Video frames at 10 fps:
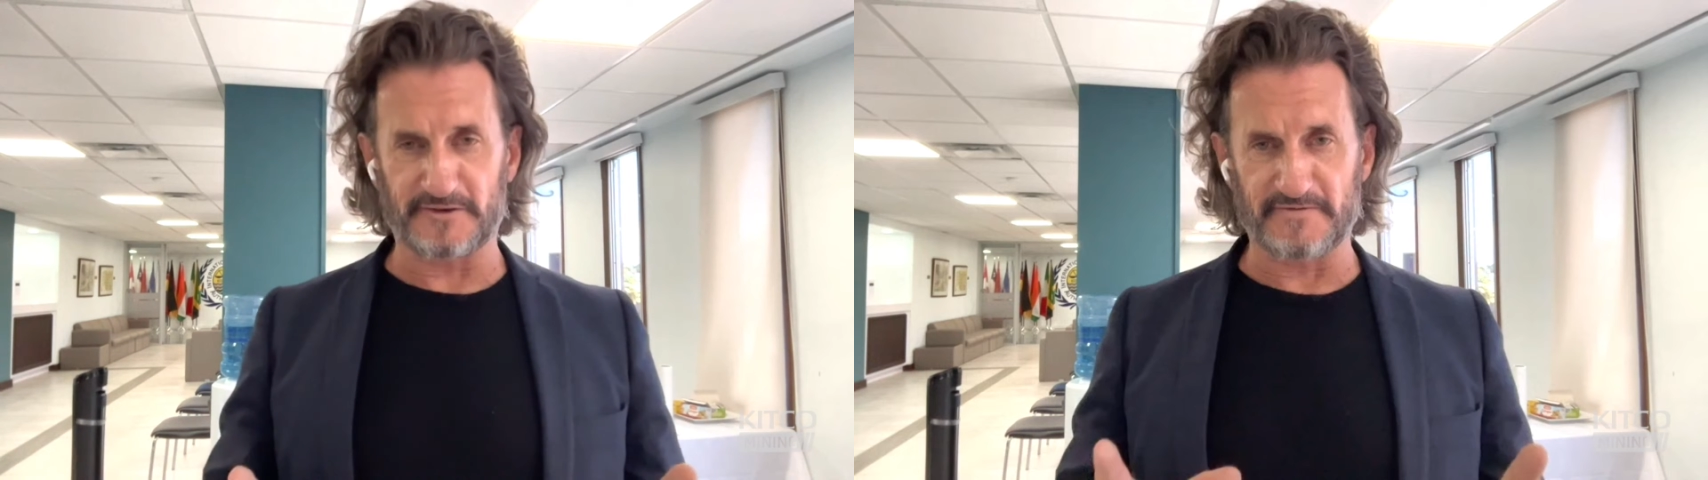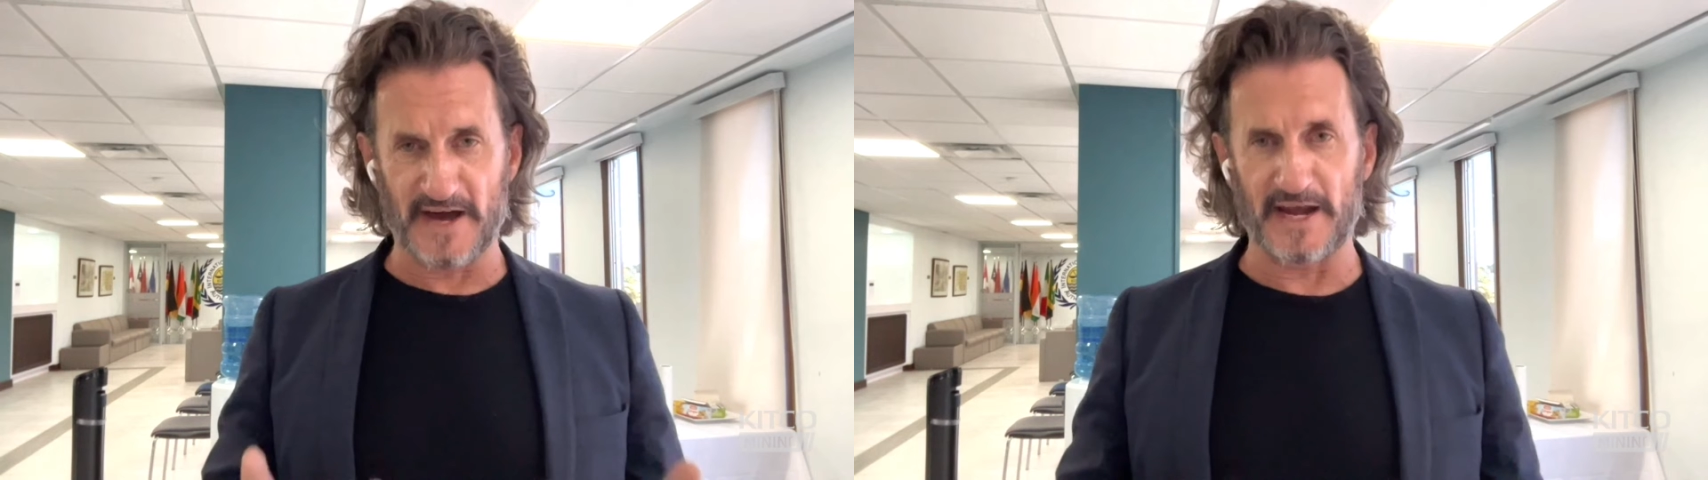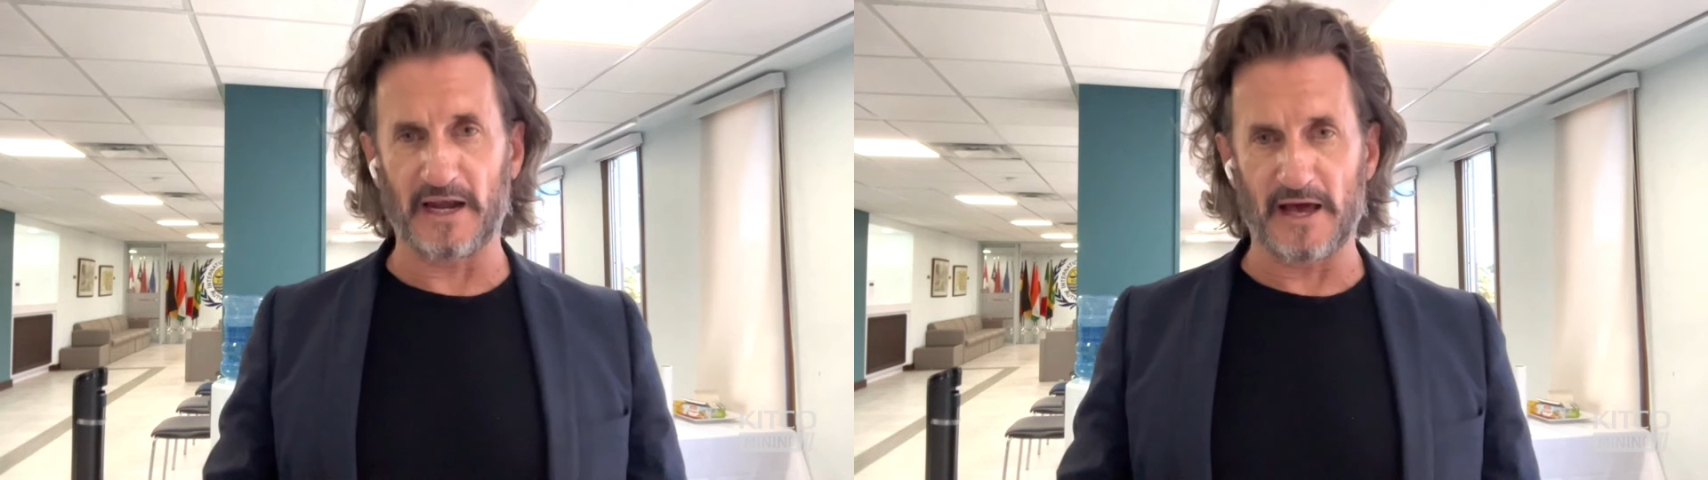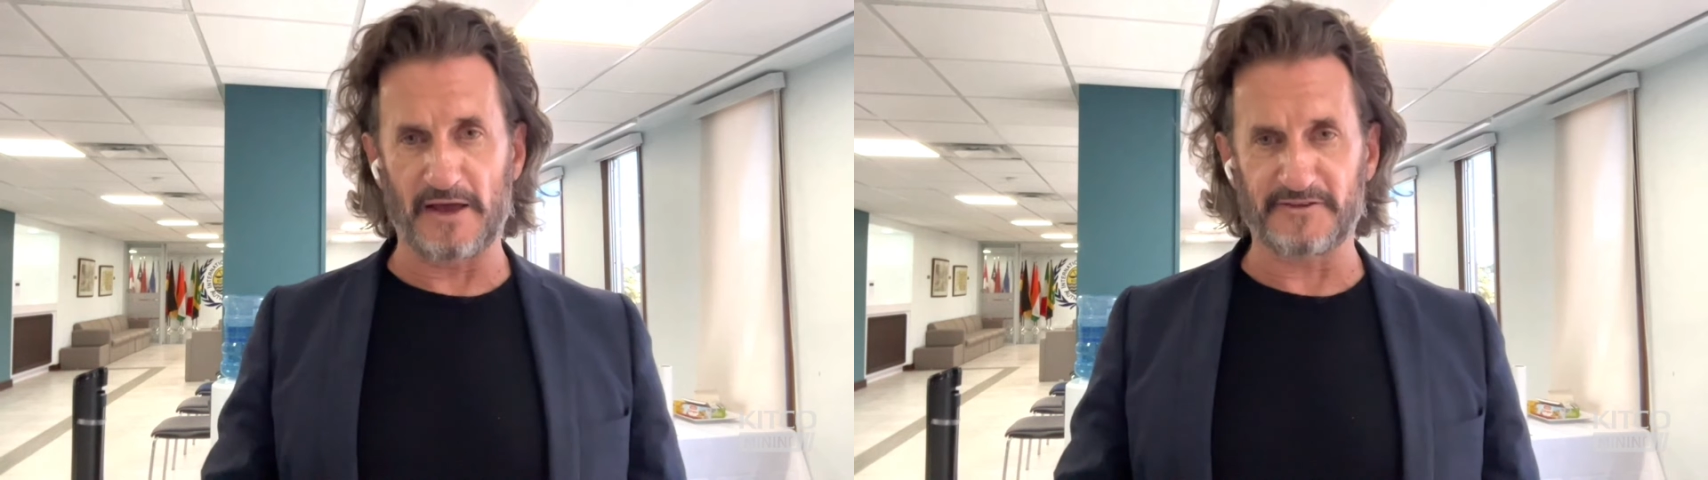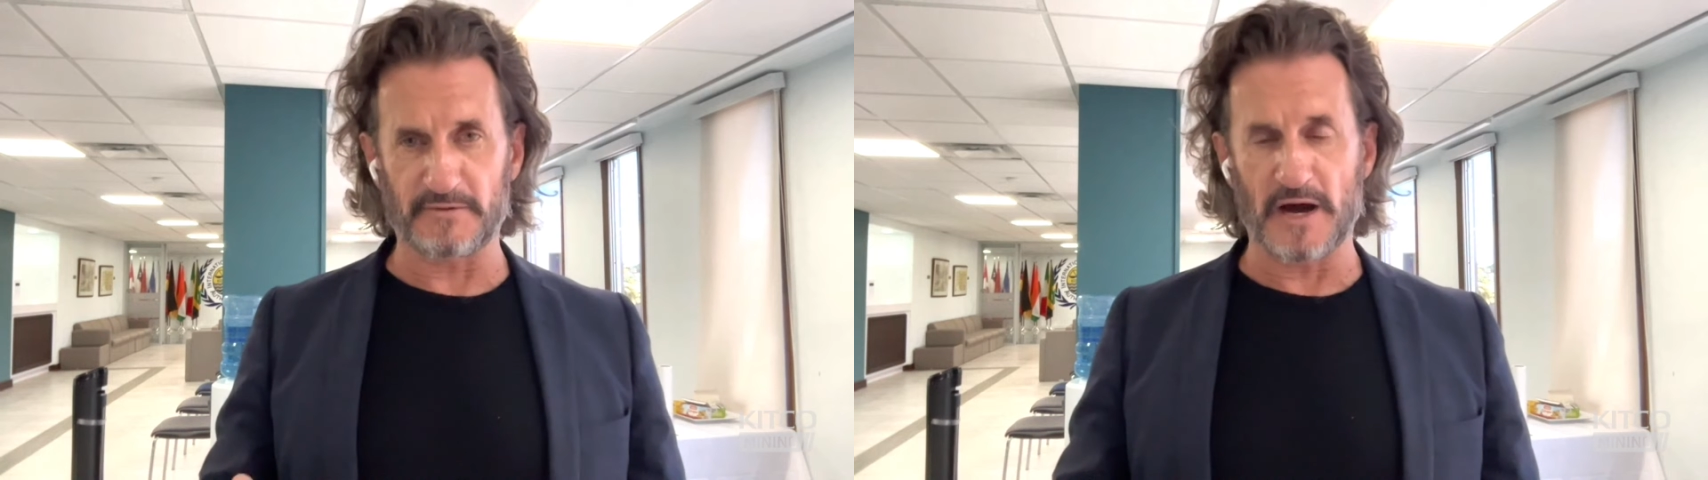
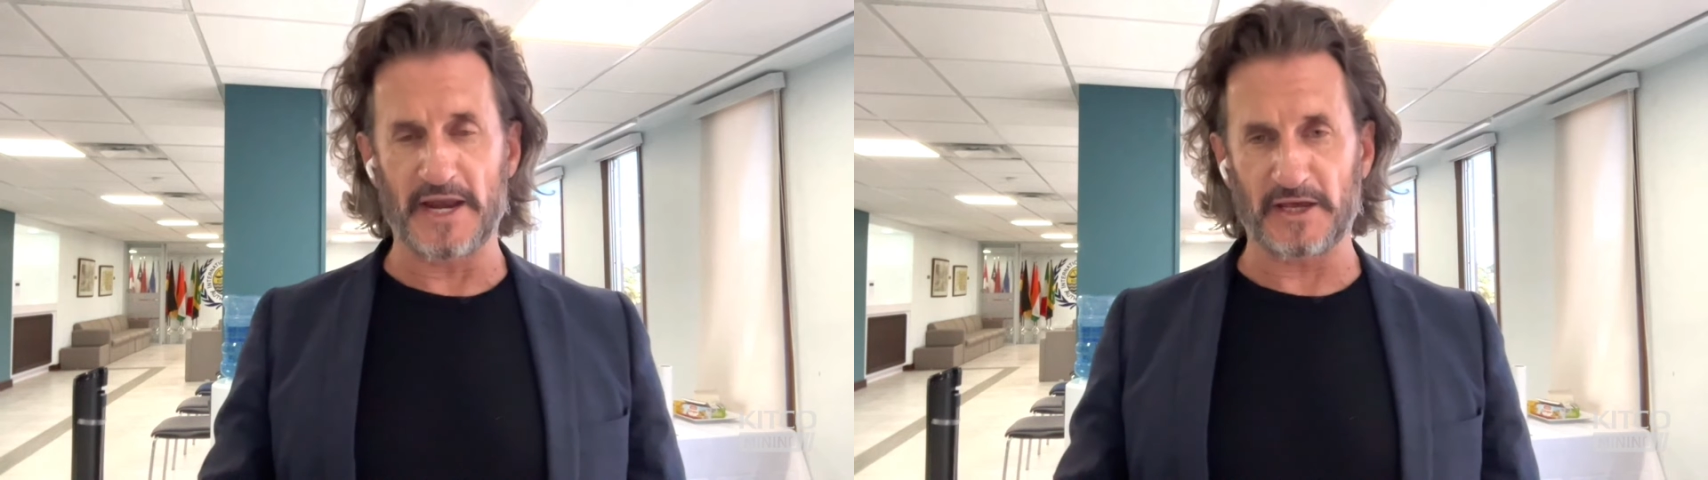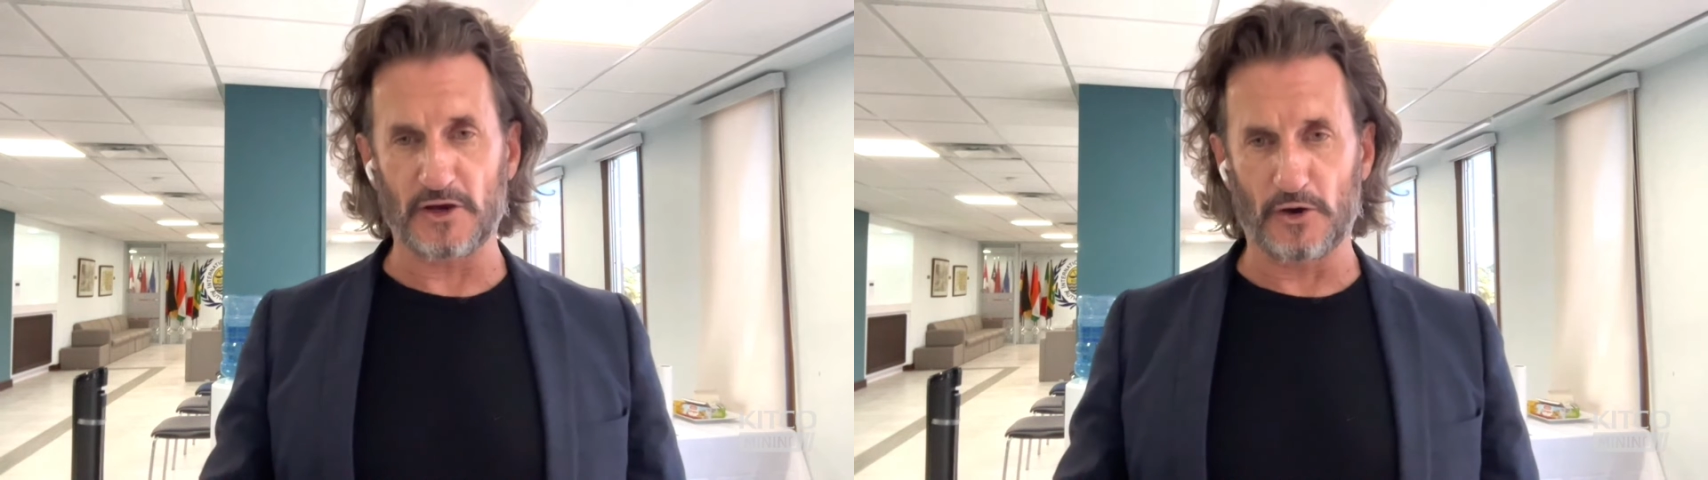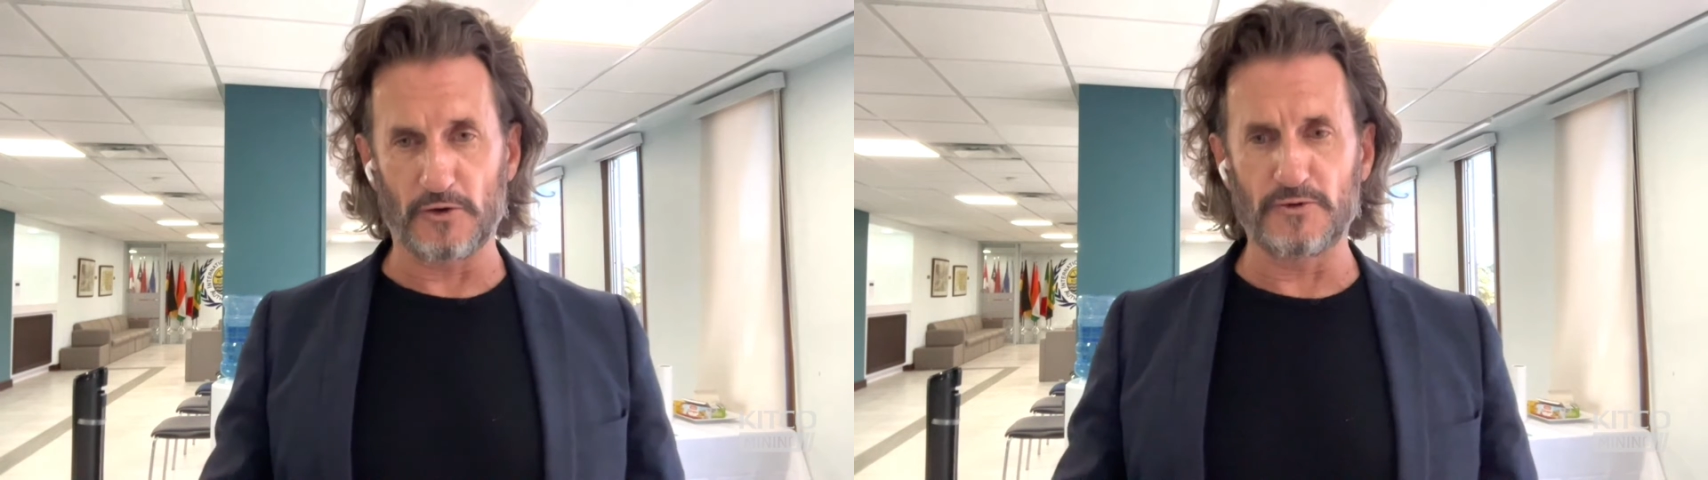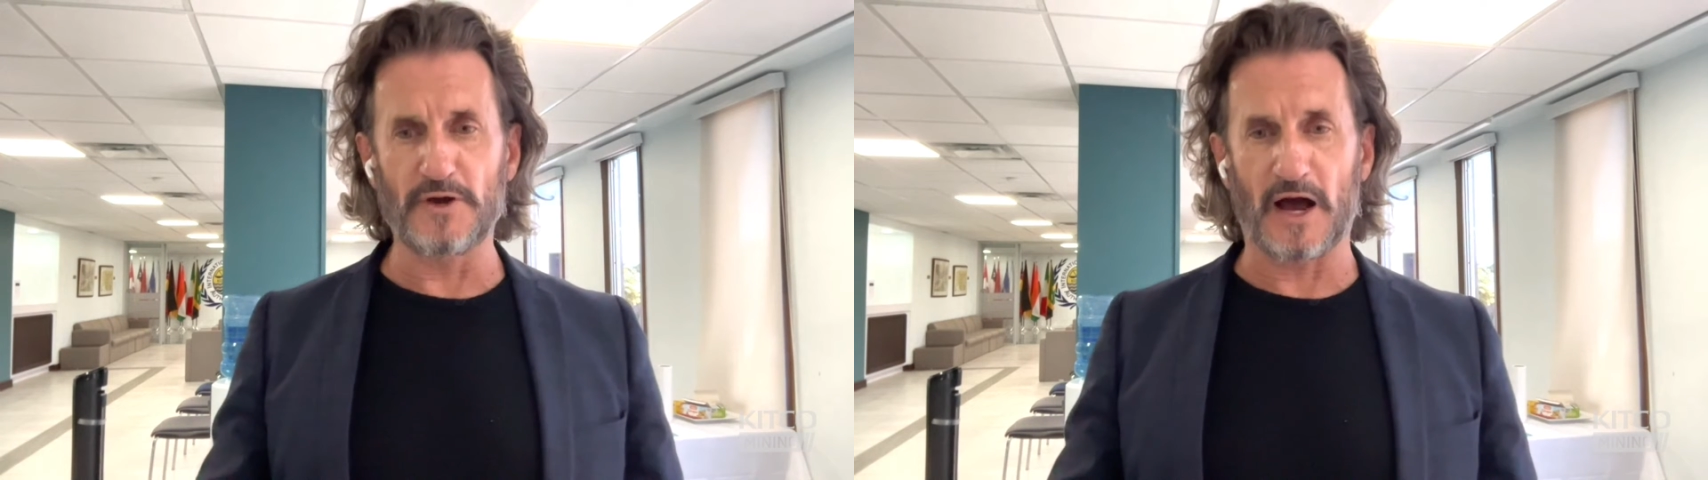finalize the mining code.